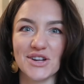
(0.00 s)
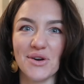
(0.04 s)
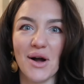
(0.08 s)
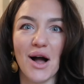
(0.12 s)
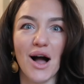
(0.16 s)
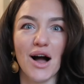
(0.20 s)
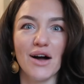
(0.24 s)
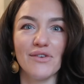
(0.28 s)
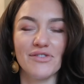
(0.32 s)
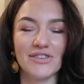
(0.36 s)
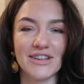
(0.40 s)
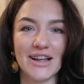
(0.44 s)
you know,
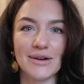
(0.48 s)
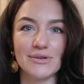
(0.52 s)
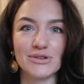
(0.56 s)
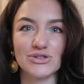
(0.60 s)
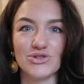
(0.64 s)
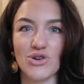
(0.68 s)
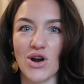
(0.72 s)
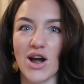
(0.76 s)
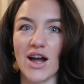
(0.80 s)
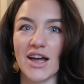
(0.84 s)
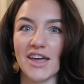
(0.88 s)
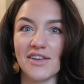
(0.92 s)
half-an-hour
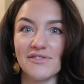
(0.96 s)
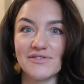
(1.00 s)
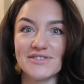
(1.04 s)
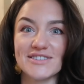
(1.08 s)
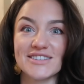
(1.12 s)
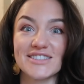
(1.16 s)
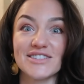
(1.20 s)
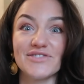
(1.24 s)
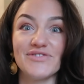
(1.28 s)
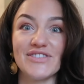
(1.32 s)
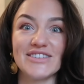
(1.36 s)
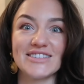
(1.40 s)

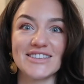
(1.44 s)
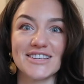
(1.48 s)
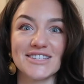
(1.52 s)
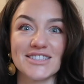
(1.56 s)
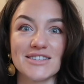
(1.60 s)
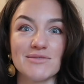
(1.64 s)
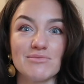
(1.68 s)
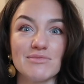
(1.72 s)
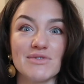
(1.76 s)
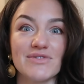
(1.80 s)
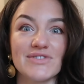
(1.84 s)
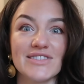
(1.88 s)
drives to visit
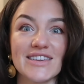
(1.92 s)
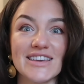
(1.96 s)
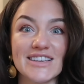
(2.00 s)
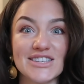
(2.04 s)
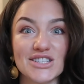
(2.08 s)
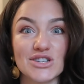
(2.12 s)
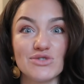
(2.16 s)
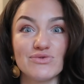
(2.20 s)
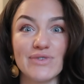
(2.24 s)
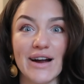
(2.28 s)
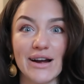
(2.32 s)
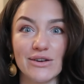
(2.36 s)
some of the
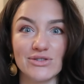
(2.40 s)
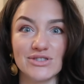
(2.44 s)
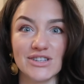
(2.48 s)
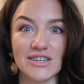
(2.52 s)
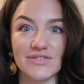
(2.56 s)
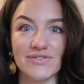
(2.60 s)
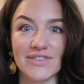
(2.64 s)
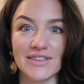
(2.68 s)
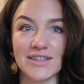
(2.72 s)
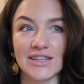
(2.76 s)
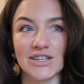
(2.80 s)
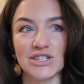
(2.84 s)

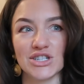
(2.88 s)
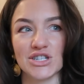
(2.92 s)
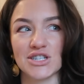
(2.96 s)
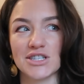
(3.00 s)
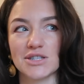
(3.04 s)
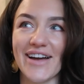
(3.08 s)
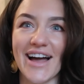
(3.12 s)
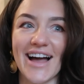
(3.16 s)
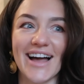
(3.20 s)
surrounding villages.